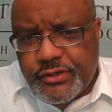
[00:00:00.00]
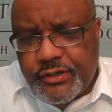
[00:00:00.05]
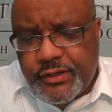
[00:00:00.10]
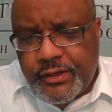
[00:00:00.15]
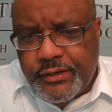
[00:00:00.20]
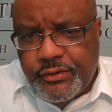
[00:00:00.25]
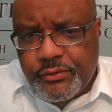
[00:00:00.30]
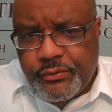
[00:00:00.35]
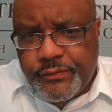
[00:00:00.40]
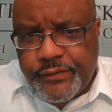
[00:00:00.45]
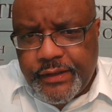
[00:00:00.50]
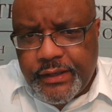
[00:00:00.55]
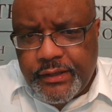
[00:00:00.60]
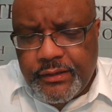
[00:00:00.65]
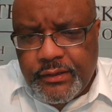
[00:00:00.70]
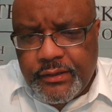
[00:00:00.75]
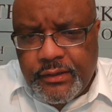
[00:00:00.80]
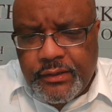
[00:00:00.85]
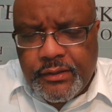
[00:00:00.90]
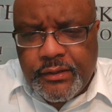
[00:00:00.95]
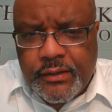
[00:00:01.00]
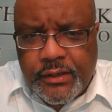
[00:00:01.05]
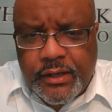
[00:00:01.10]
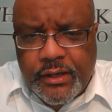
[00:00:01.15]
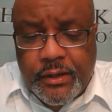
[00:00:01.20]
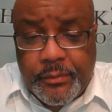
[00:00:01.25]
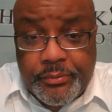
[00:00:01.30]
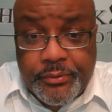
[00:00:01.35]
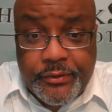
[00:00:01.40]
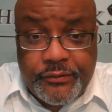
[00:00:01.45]
I know that
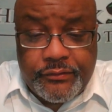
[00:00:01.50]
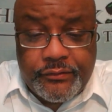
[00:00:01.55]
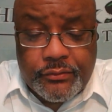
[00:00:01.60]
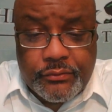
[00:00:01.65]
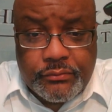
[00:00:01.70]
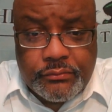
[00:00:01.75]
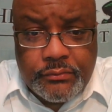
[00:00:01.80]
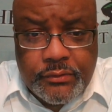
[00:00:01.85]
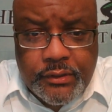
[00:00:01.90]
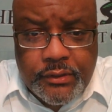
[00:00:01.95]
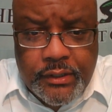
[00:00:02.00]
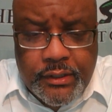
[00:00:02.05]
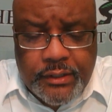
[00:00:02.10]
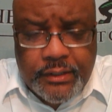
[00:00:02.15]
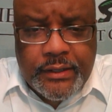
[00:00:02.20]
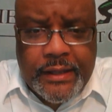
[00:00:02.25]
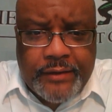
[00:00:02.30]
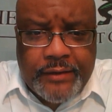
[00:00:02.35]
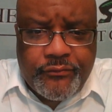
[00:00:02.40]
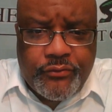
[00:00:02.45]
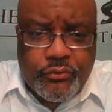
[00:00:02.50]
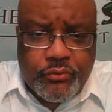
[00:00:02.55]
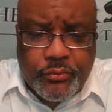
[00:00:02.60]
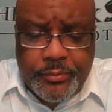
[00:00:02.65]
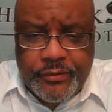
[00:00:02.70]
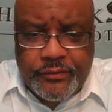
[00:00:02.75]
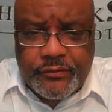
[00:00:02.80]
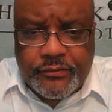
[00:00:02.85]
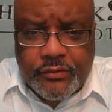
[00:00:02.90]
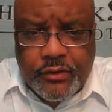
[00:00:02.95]
pretty soon a lot of you will
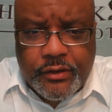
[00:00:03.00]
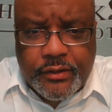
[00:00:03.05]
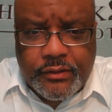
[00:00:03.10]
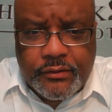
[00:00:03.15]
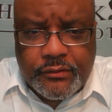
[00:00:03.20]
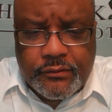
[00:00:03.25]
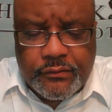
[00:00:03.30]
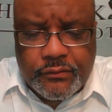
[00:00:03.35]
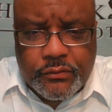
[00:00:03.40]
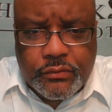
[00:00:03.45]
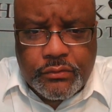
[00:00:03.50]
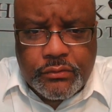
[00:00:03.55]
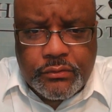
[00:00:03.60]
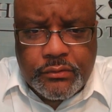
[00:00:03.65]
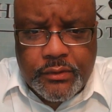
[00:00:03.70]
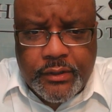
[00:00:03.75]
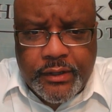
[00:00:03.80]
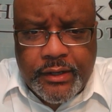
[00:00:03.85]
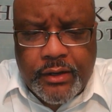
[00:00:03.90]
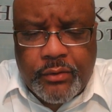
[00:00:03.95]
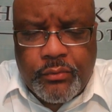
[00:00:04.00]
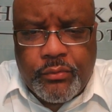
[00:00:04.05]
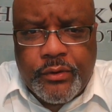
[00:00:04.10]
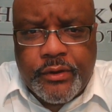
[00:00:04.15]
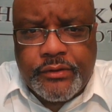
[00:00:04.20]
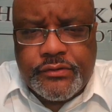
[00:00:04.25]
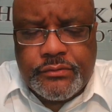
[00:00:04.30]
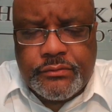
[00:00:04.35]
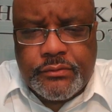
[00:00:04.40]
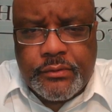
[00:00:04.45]
be starting school, and I
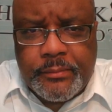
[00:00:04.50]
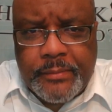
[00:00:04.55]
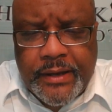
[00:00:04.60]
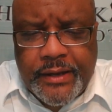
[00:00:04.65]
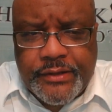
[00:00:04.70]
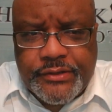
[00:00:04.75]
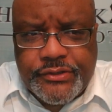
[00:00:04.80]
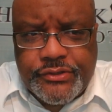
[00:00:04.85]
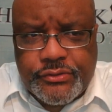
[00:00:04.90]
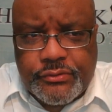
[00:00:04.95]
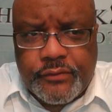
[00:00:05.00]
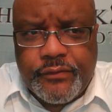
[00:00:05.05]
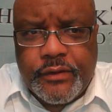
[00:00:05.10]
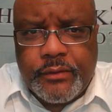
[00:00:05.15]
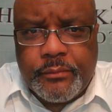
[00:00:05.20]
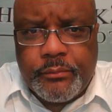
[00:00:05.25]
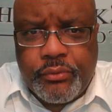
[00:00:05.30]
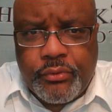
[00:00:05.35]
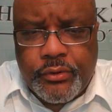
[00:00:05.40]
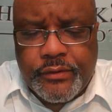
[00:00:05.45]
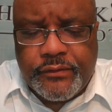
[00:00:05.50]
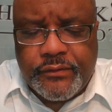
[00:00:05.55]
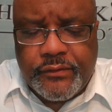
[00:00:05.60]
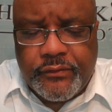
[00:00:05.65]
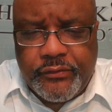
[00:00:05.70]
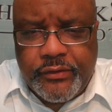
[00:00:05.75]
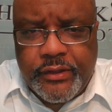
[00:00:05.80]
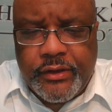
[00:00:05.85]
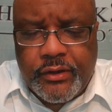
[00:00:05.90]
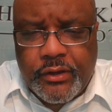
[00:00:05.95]
want to remind you of the importance
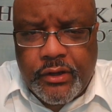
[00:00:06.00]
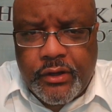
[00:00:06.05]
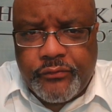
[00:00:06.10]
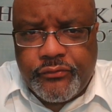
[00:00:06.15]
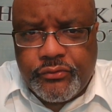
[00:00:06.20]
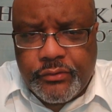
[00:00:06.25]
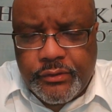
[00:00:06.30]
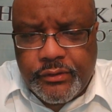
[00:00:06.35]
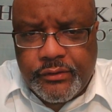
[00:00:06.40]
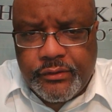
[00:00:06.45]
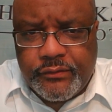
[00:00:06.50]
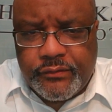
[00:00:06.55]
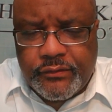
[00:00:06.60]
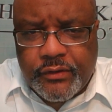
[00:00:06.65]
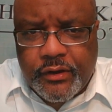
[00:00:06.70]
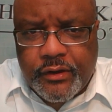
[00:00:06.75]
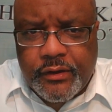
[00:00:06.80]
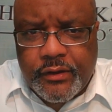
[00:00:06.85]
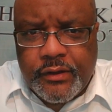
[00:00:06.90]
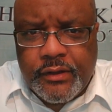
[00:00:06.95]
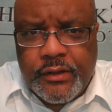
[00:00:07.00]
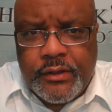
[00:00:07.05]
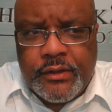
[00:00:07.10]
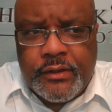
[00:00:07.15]
of getting off to a good start.